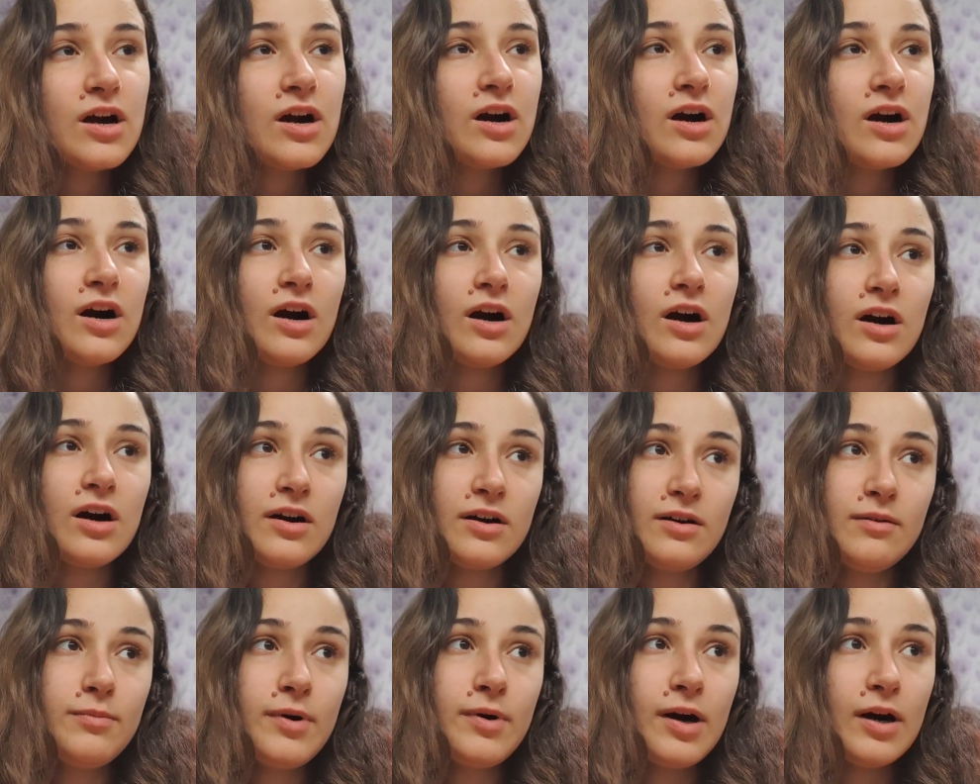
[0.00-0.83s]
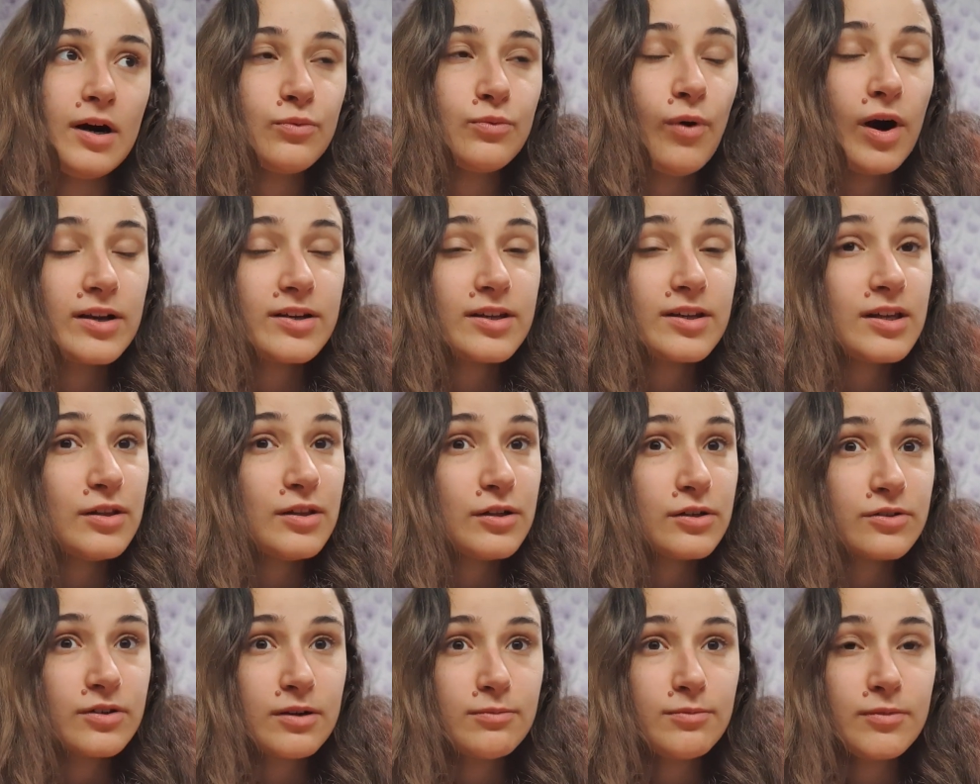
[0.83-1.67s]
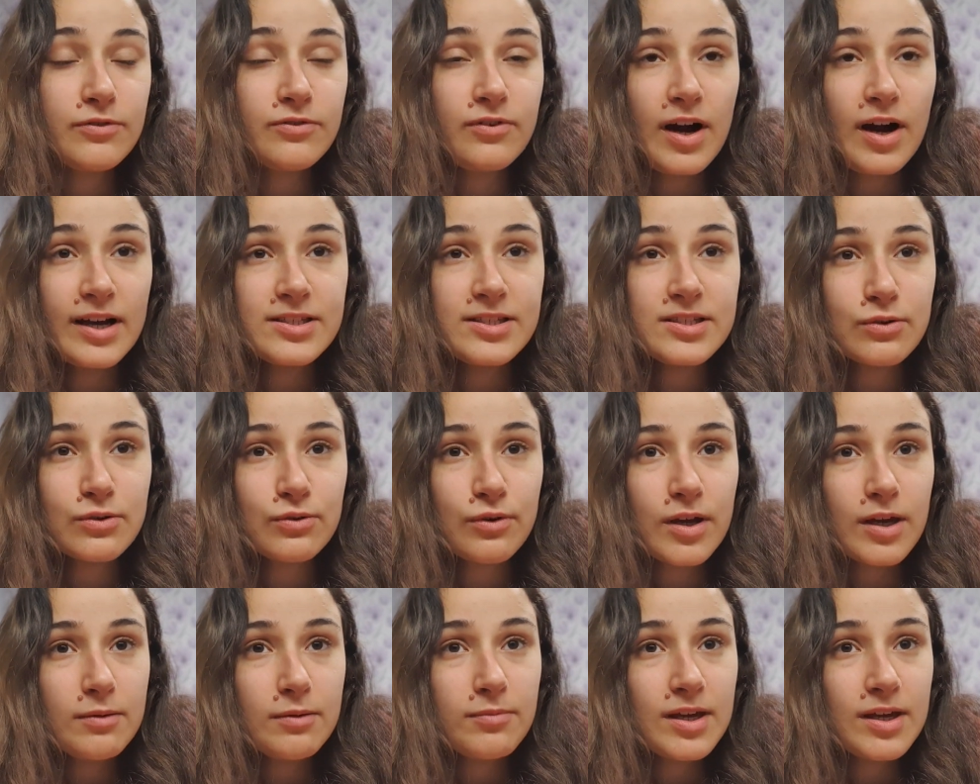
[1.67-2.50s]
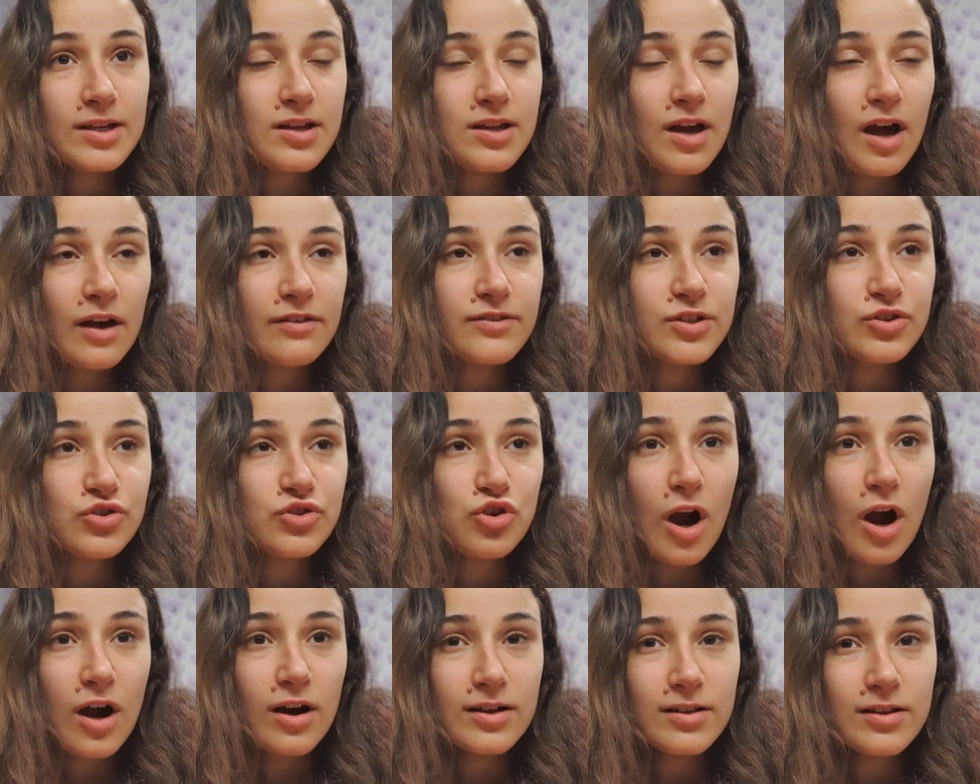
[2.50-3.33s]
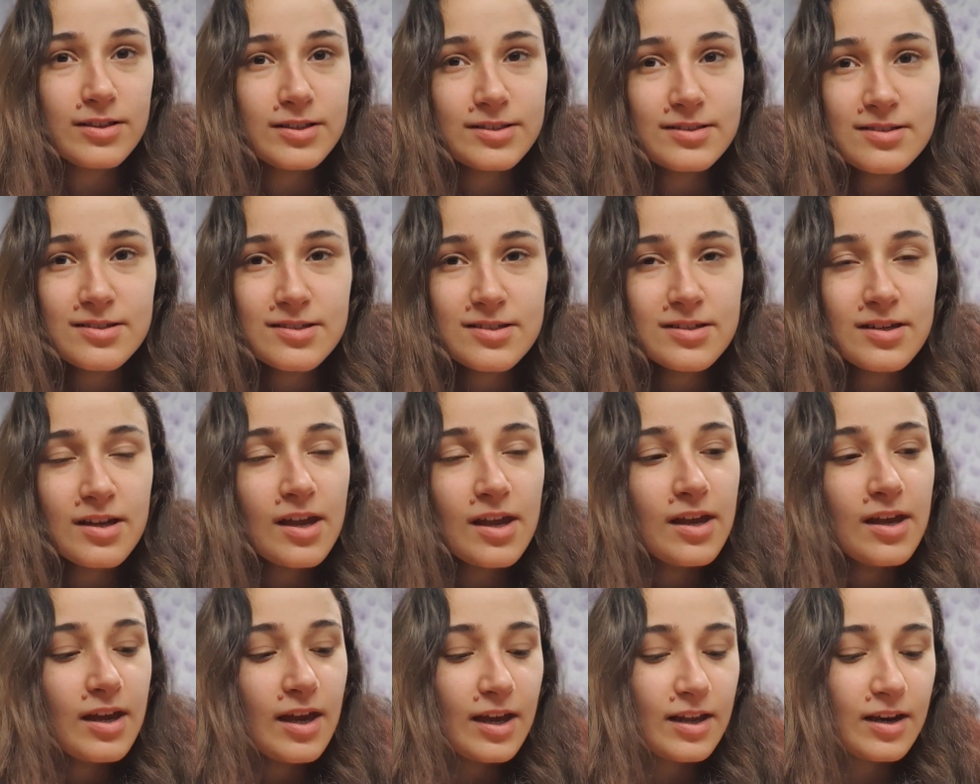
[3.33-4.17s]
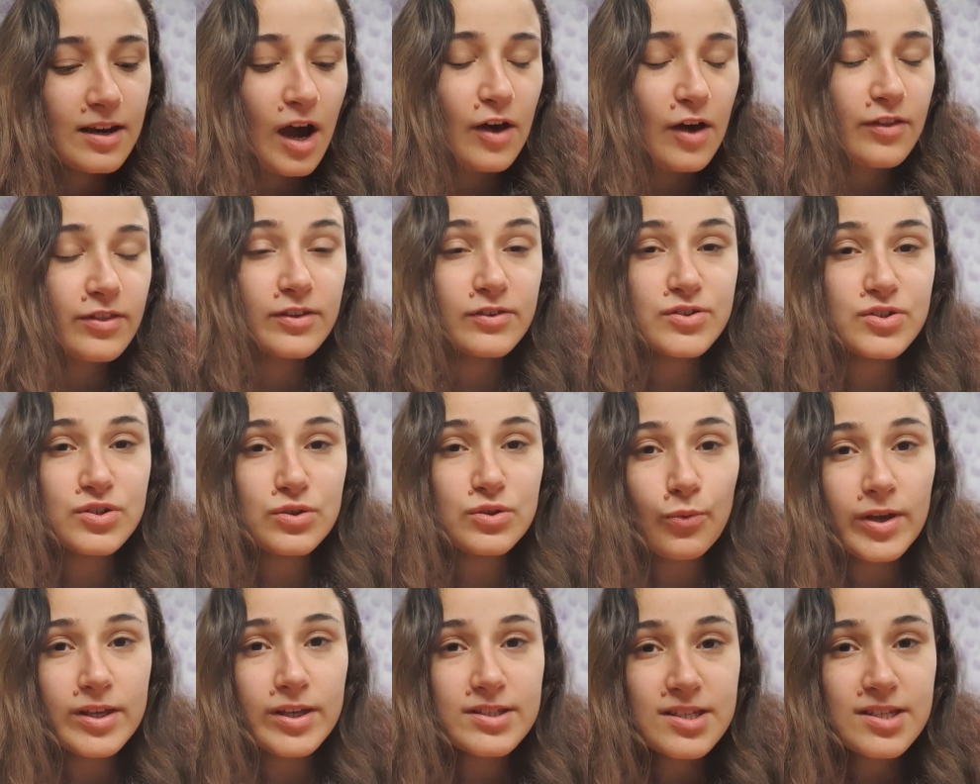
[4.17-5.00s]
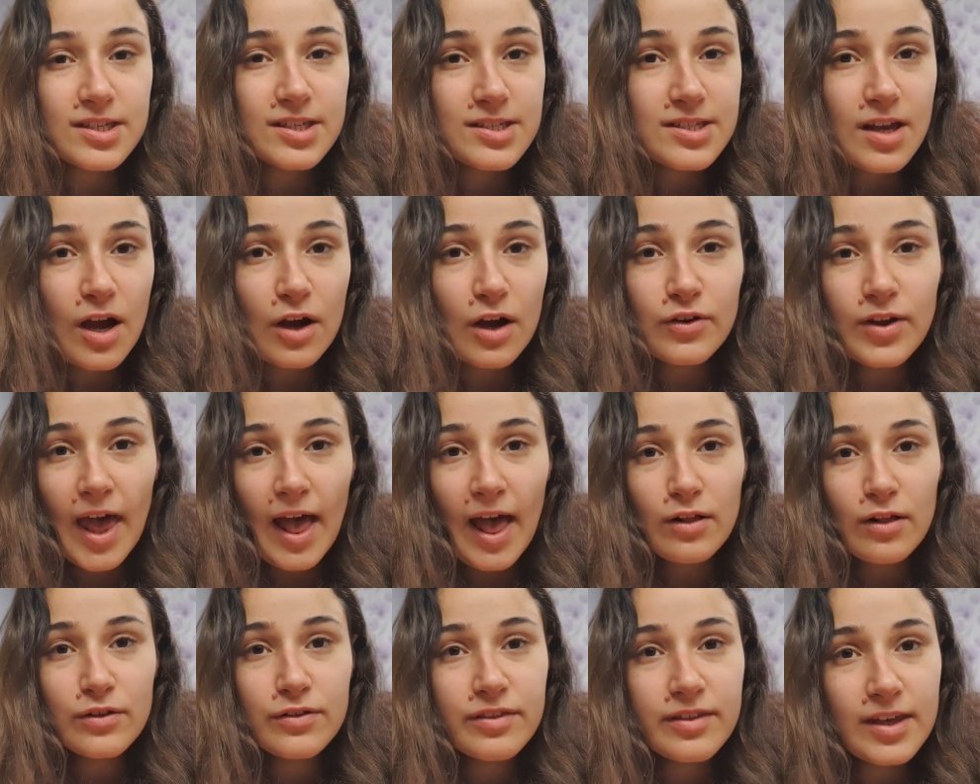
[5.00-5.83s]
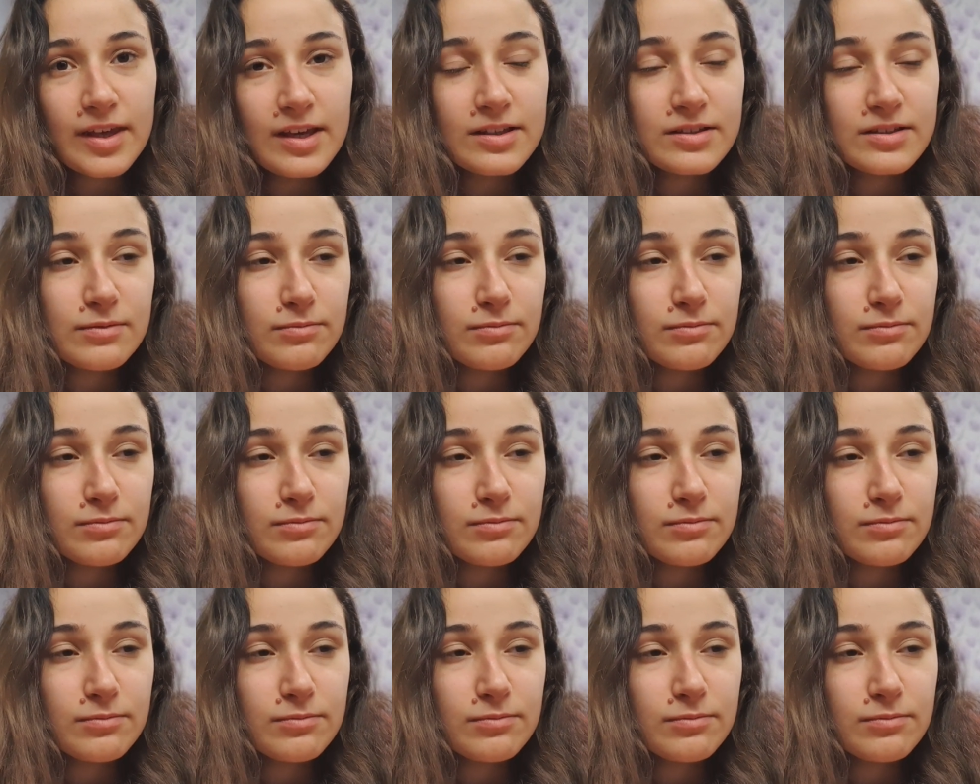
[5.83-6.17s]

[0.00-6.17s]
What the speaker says: about 1 kilogram of ice cream and other chocolates and other sweets is unhealthy,